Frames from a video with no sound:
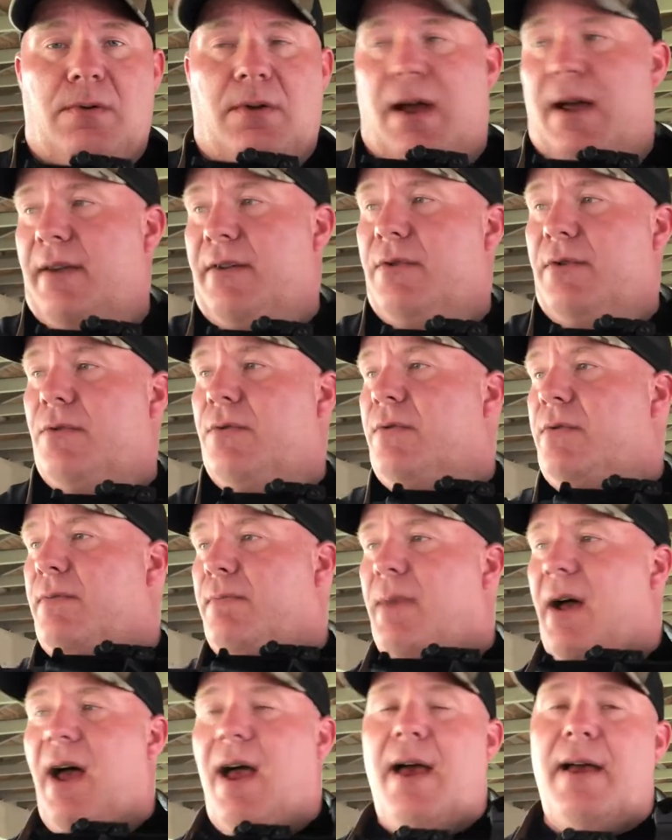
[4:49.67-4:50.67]
I use
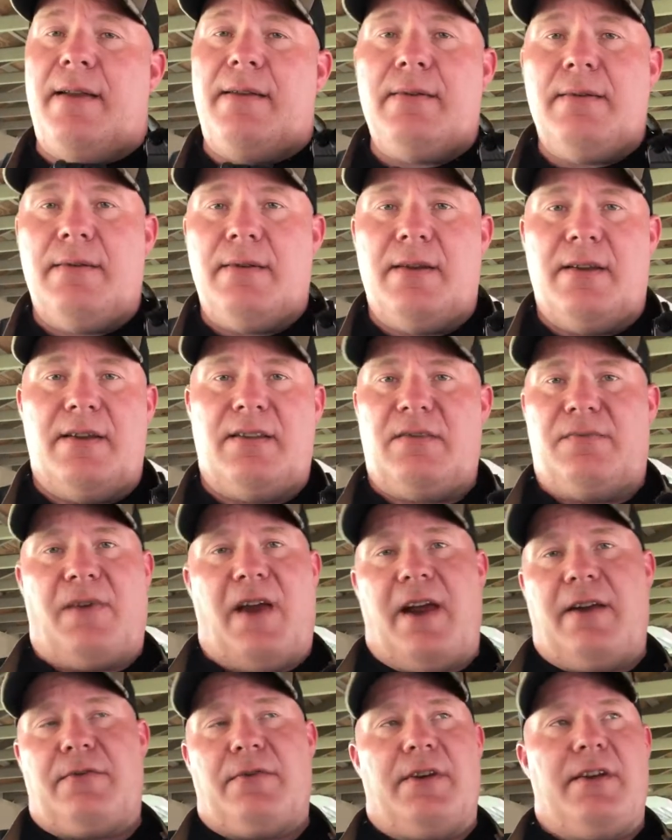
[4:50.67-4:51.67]
mine, and it's
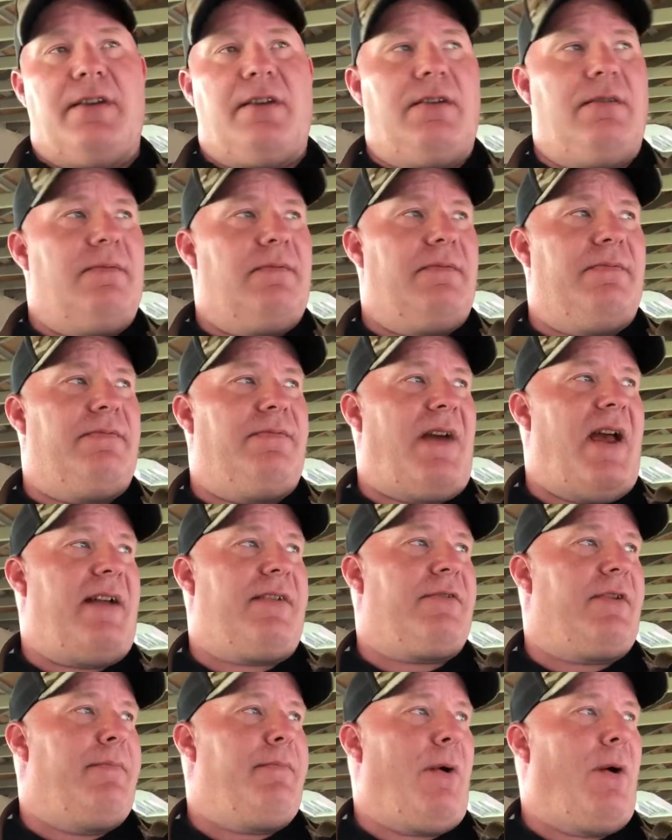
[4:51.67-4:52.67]
factory
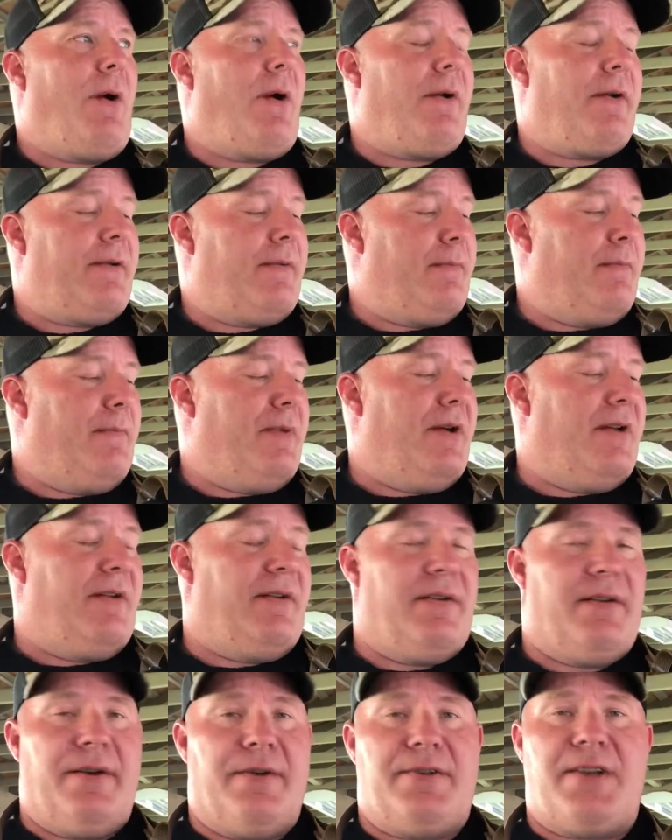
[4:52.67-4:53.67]
part,
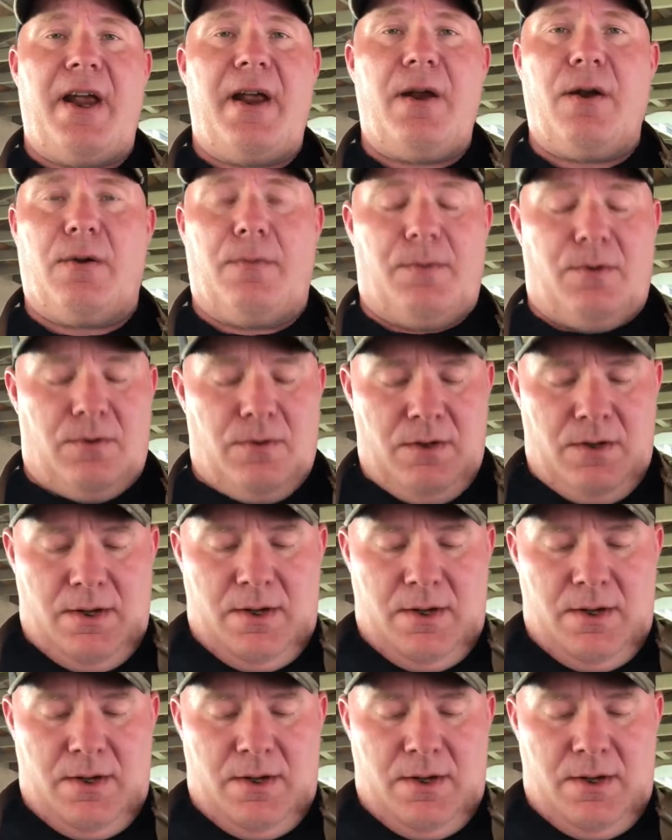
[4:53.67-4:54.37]
but they're terrible.